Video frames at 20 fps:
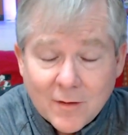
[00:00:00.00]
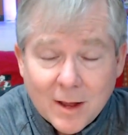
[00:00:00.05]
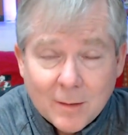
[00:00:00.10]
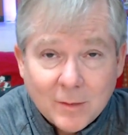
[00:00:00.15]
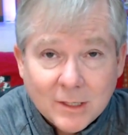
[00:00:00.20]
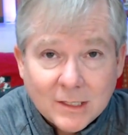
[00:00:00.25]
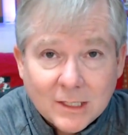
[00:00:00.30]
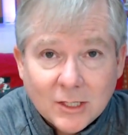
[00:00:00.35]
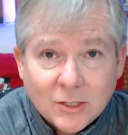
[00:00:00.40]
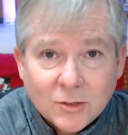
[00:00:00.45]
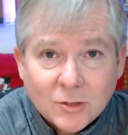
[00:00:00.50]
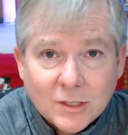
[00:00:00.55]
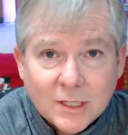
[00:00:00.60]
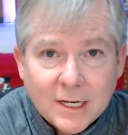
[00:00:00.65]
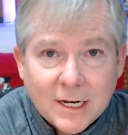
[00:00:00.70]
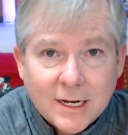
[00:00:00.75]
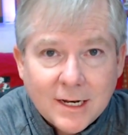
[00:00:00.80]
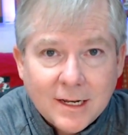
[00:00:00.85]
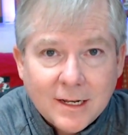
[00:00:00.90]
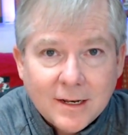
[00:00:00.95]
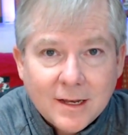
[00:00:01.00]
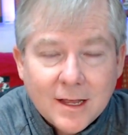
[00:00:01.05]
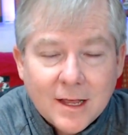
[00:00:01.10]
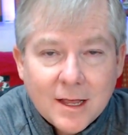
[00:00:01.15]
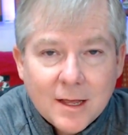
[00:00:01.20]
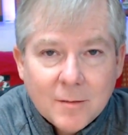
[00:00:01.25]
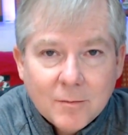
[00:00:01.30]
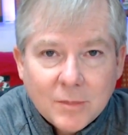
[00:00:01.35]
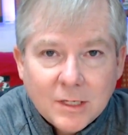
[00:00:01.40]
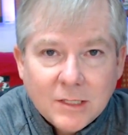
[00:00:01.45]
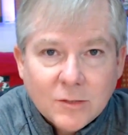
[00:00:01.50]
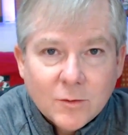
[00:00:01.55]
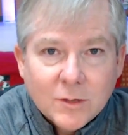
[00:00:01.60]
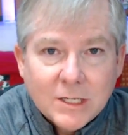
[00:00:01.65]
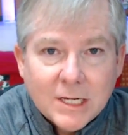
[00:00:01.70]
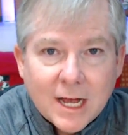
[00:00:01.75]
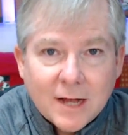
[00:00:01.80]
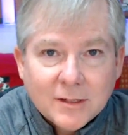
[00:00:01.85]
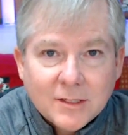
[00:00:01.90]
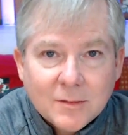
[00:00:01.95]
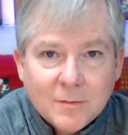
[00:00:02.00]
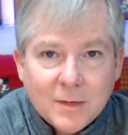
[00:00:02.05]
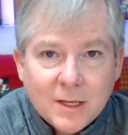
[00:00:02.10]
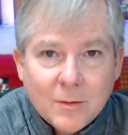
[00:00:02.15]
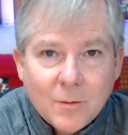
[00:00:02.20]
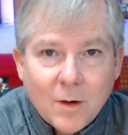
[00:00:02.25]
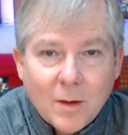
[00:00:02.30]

family is interested in it, please reach out to me.